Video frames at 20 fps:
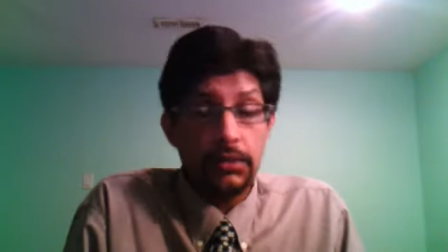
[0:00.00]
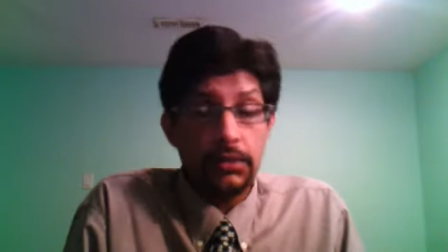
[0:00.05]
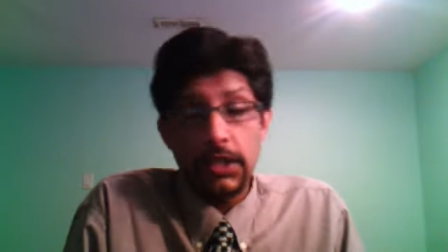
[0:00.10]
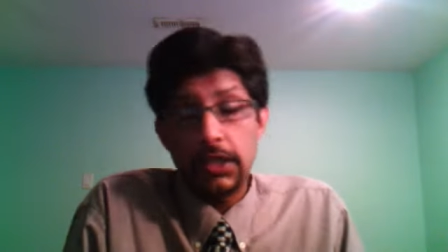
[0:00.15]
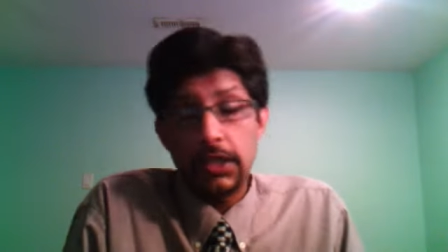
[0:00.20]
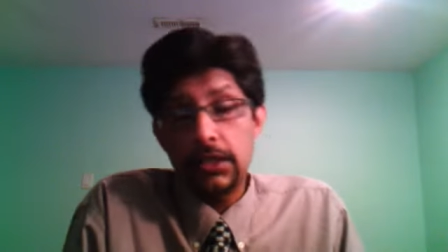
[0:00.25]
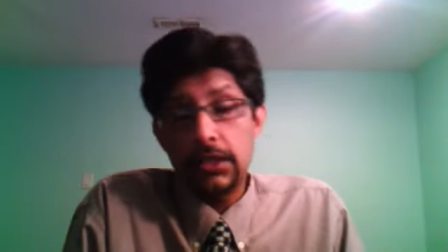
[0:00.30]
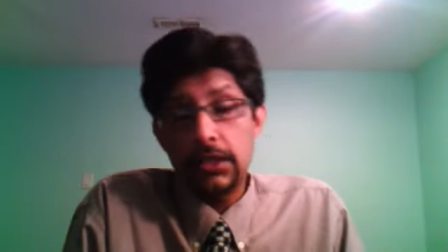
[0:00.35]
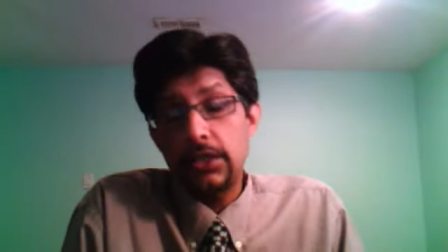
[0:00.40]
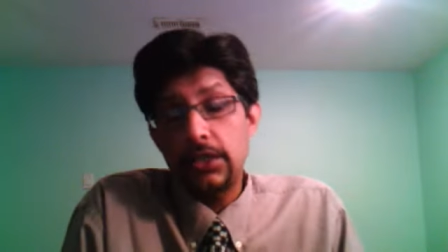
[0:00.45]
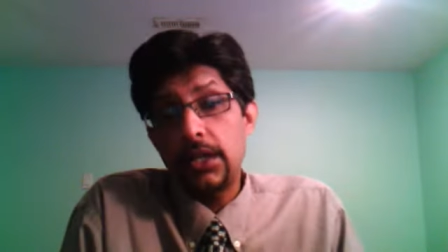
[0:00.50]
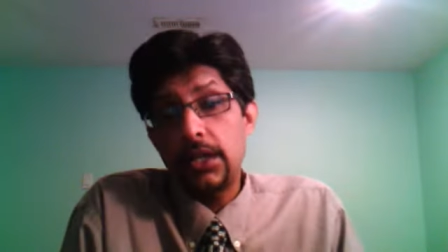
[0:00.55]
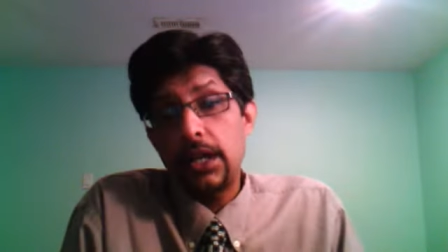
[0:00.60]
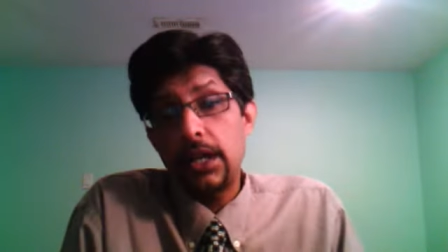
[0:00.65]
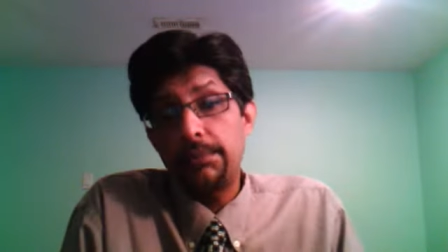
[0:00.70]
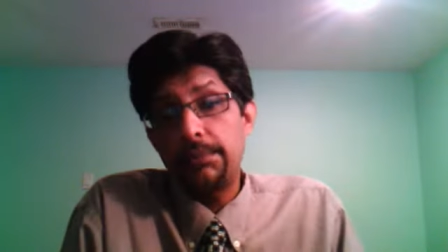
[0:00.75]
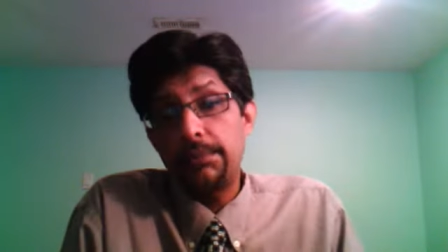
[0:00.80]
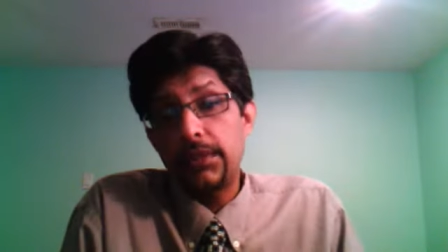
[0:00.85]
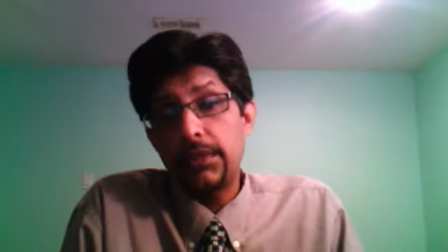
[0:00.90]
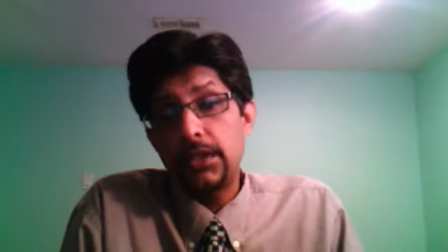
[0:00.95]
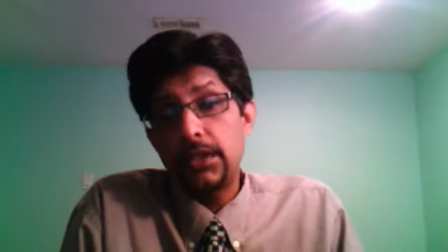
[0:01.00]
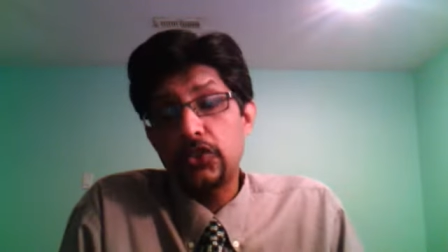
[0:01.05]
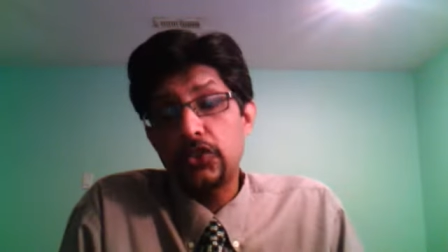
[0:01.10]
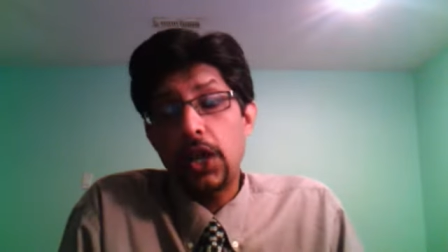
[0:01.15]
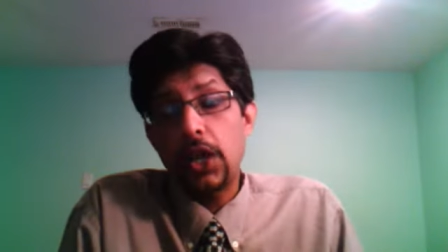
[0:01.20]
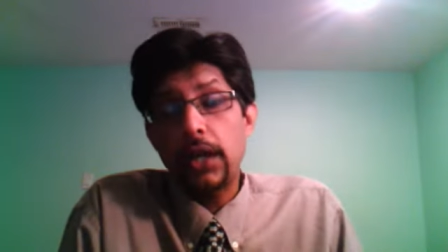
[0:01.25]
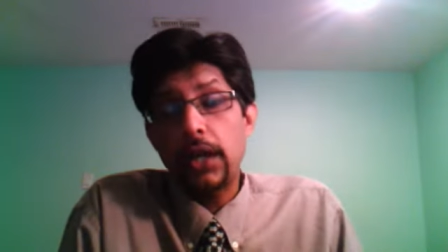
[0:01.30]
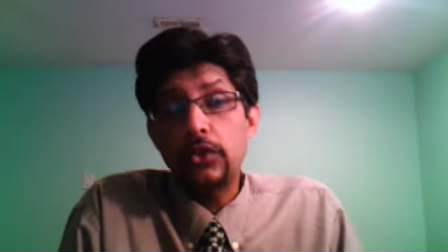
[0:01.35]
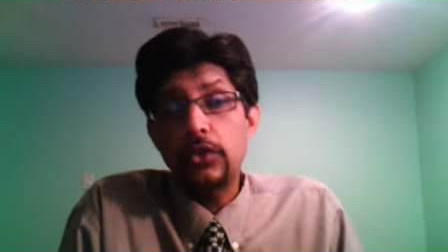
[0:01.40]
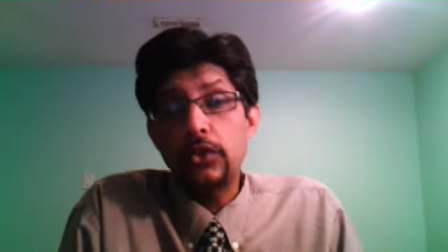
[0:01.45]
England um,
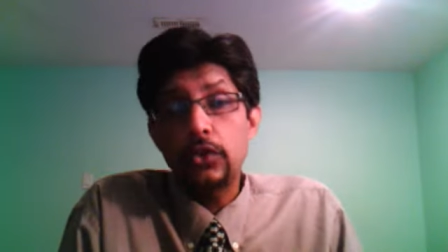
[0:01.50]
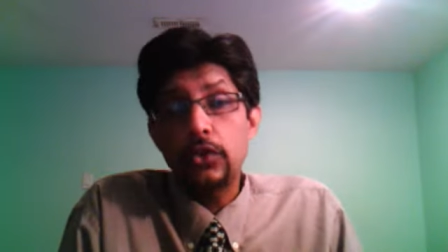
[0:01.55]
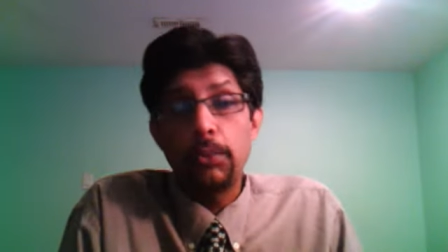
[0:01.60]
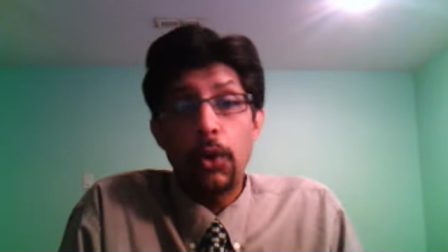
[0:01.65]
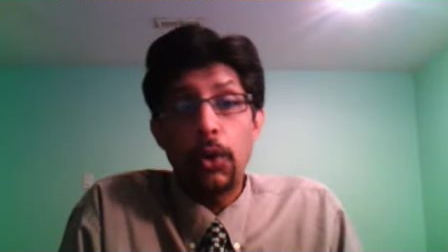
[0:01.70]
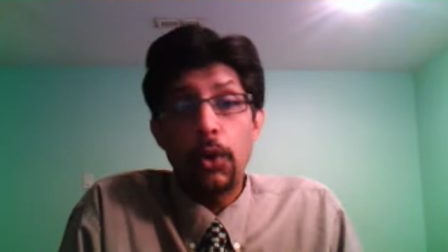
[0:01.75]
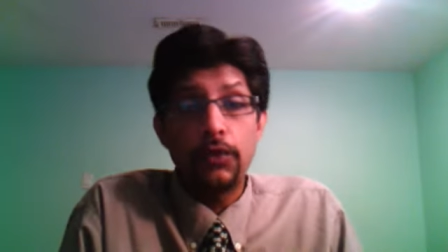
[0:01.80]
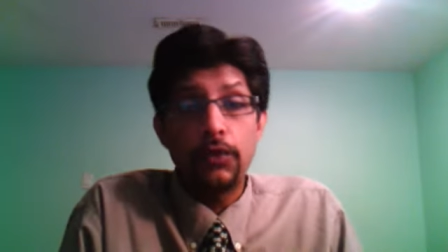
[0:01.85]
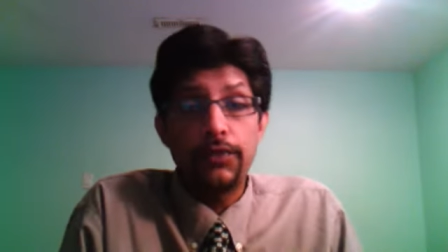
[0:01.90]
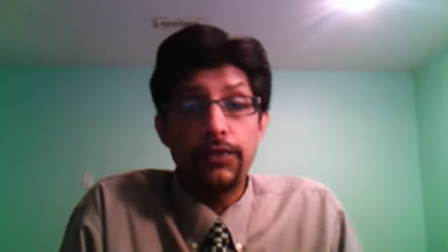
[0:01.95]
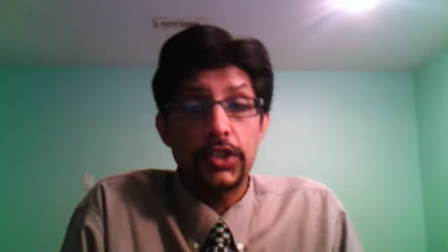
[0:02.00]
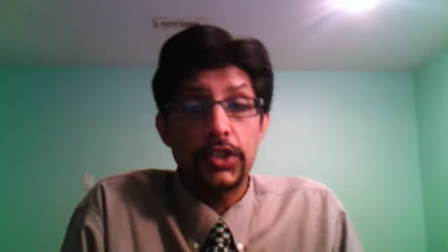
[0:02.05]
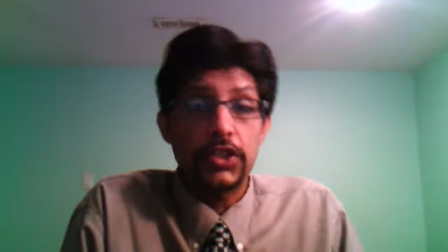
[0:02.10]
decide to bowl first.